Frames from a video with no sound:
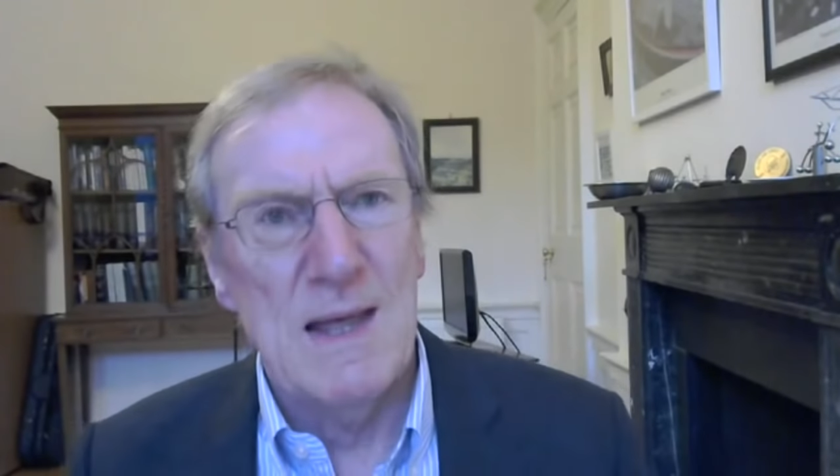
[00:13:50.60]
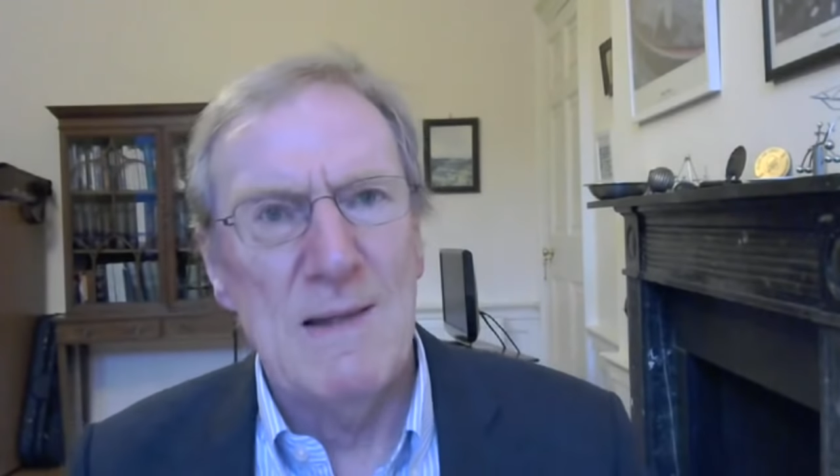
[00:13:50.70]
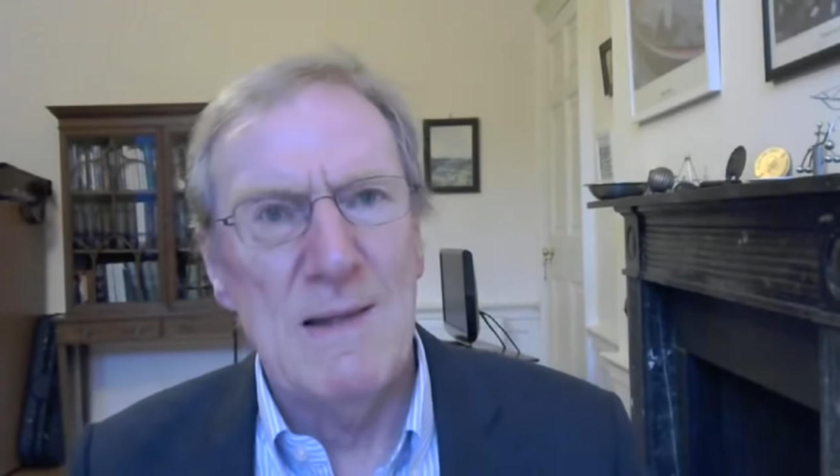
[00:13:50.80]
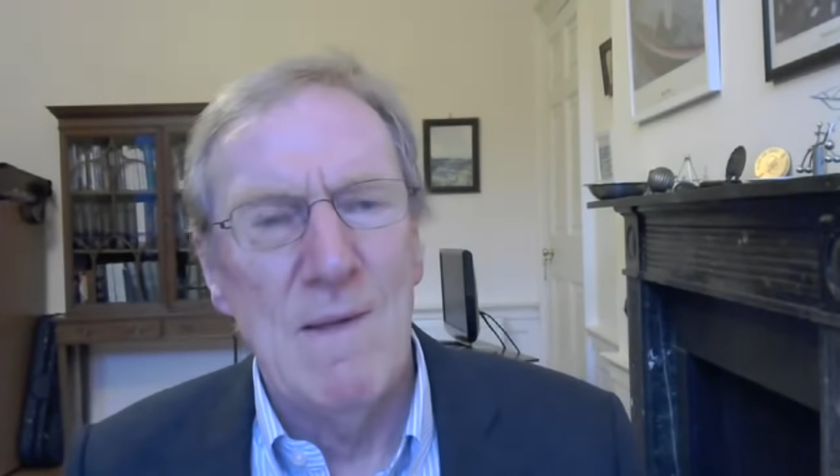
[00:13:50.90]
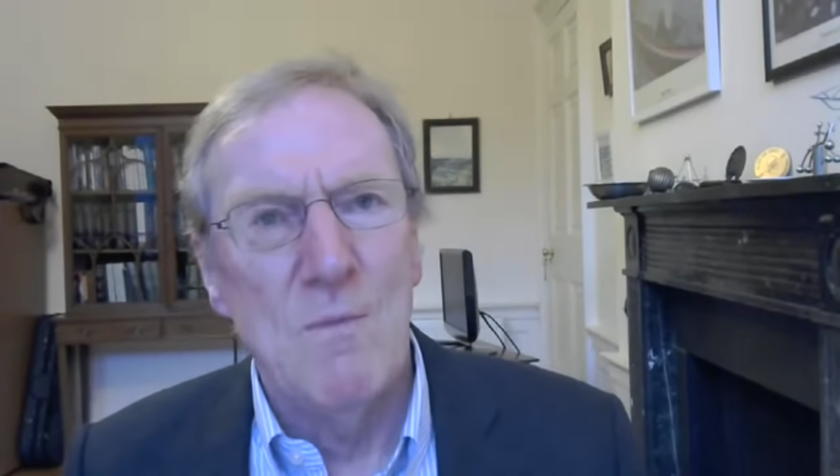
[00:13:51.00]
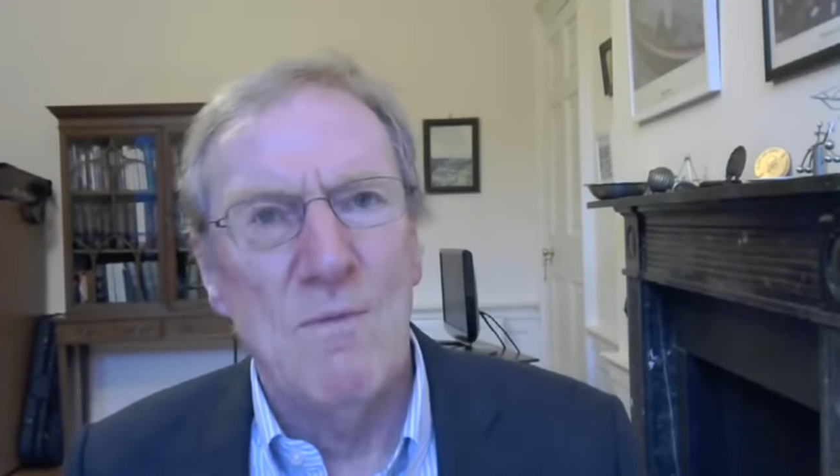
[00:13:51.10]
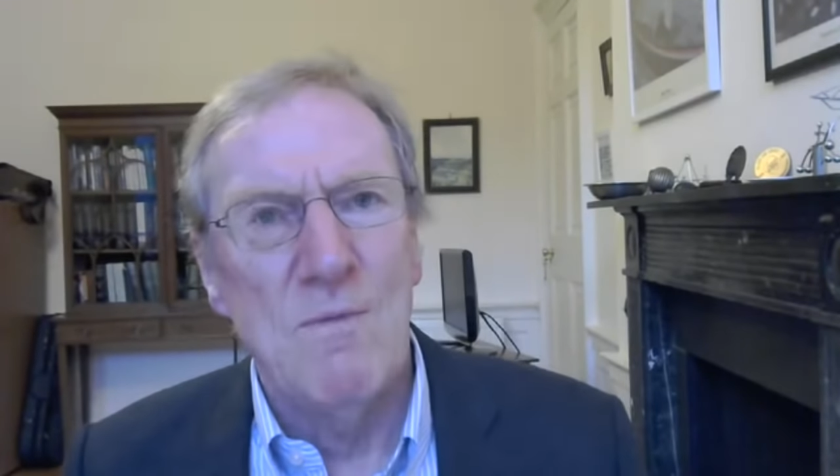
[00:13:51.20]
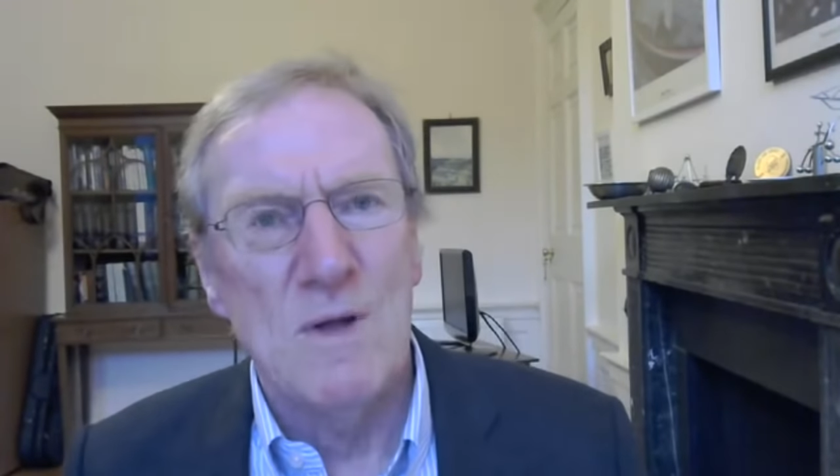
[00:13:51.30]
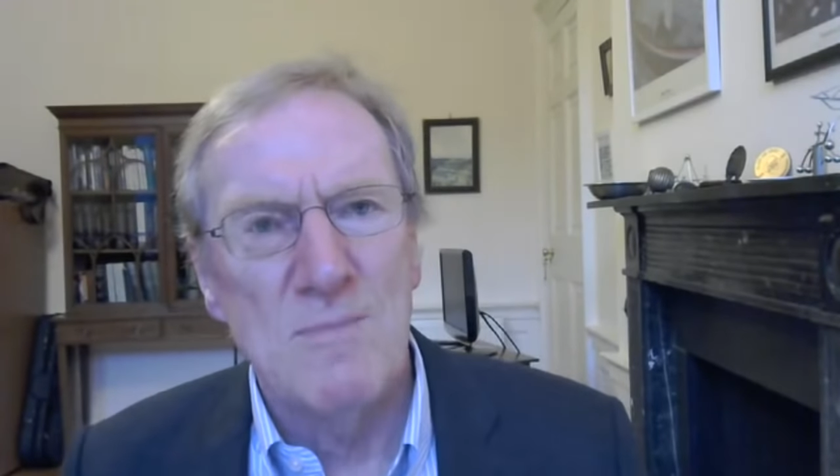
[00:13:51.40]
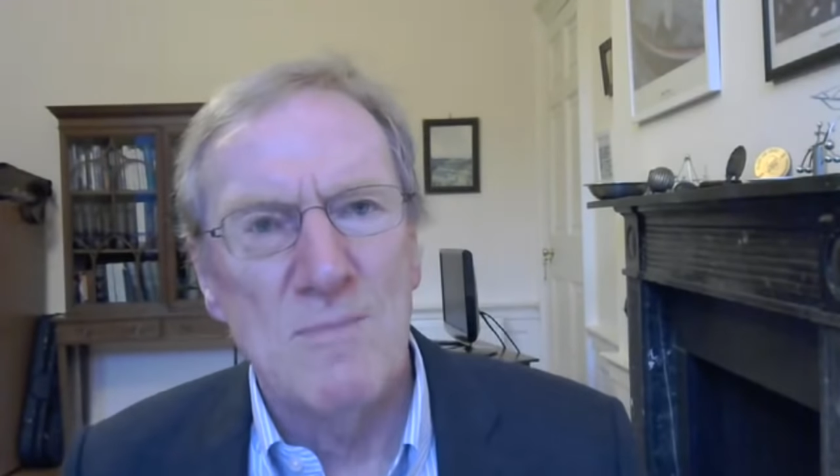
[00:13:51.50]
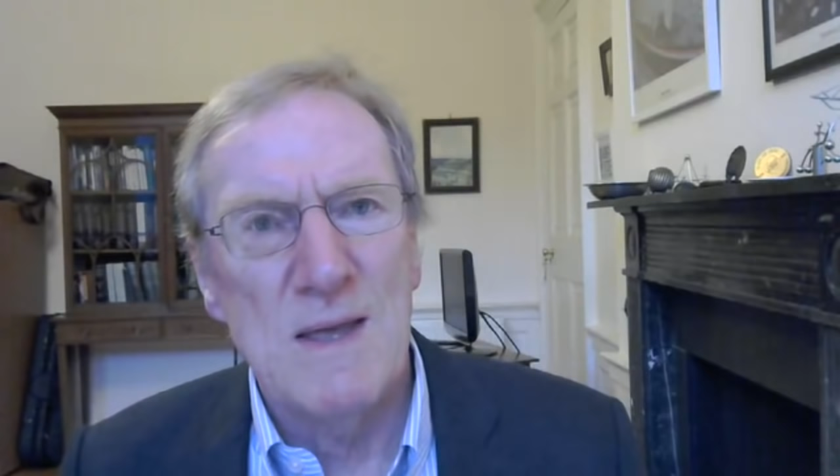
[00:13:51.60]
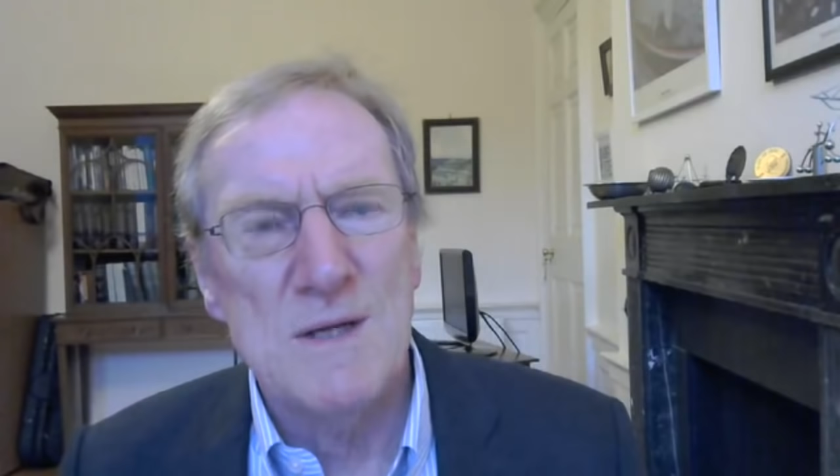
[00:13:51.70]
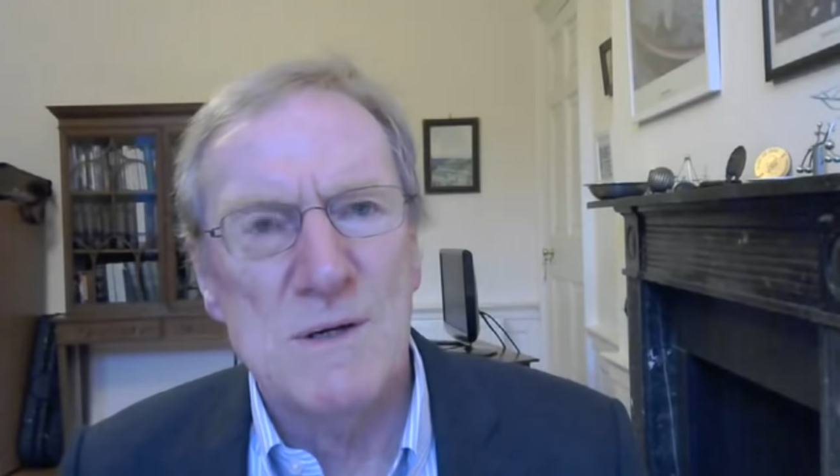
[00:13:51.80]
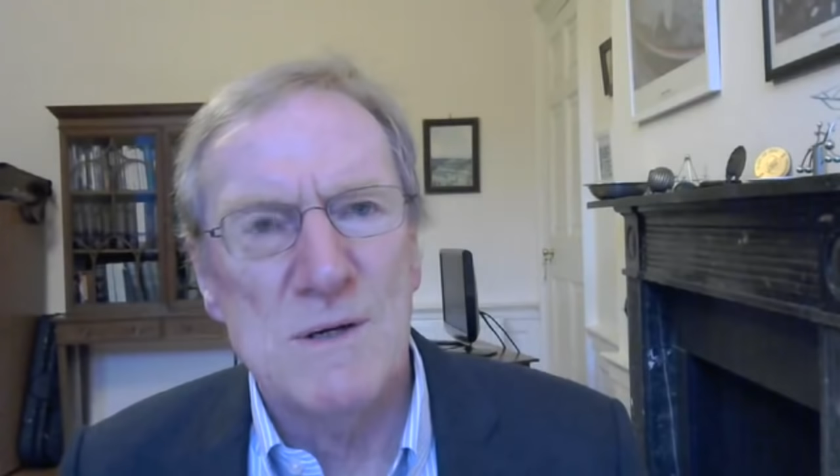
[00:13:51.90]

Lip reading: then we've got to make